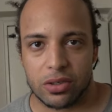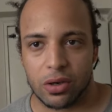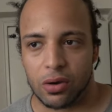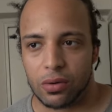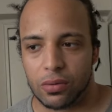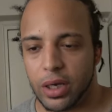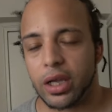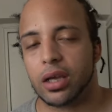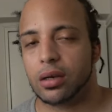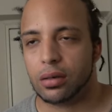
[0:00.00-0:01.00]
So,
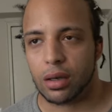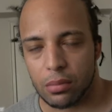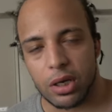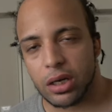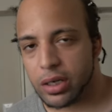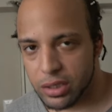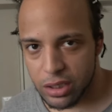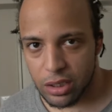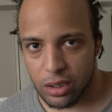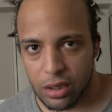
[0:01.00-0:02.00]
again, I'm not
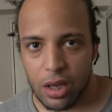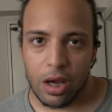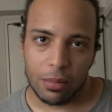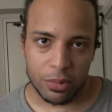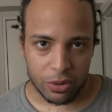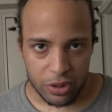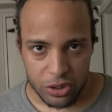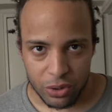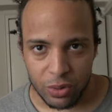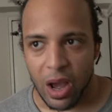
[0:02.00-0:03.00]
18, I'm
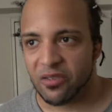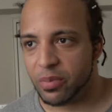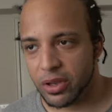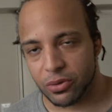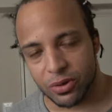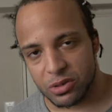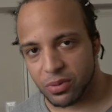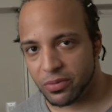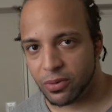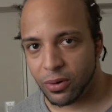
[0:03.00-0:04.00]
32, I've been through this
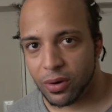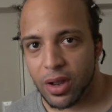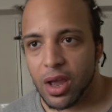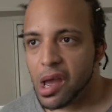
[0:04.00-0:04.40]
before.